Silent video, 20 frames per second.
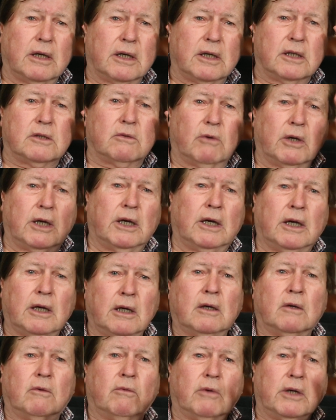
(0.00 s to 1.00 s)
is
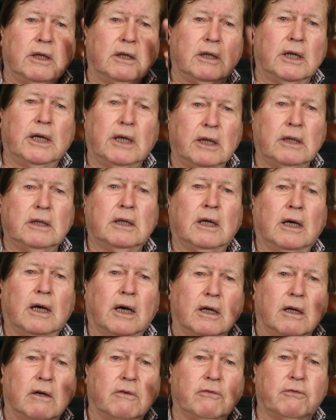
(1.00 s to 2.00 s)
where we need
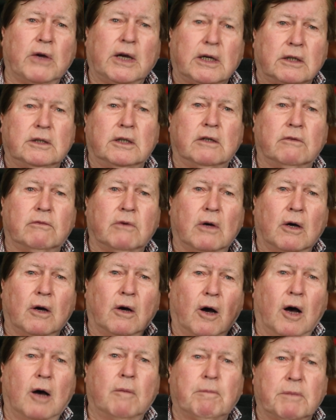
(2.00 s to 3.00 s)
an effective
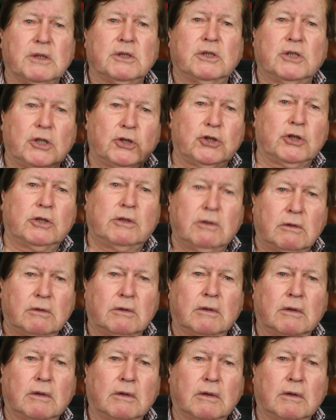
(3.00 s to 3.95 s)
opposition